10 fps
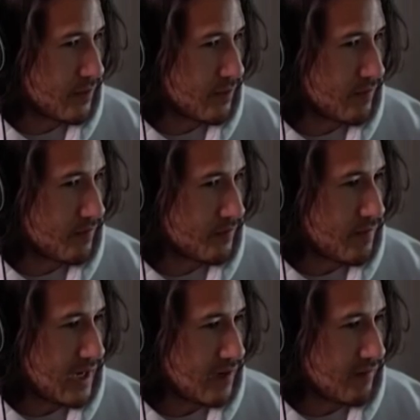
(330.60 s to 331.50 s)
Boom.
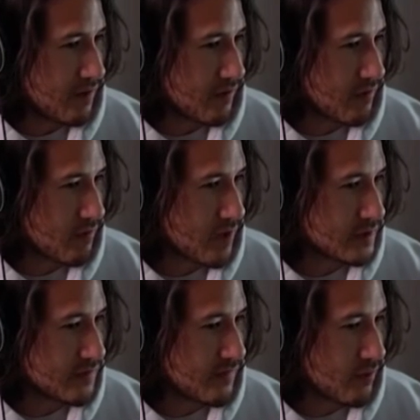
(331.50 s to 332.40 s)
Bane of
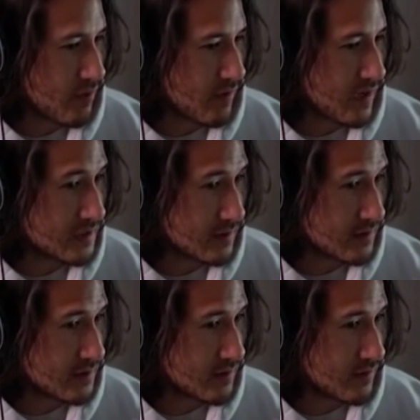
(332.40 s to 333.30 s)
Arthropods four. That's
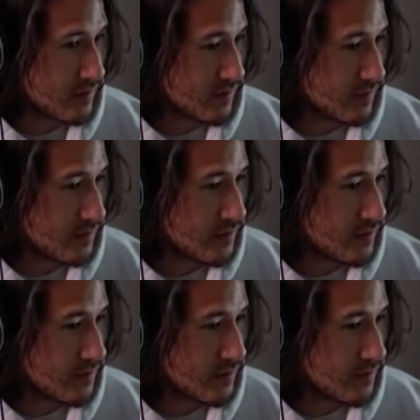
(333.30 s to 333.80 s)
also cool.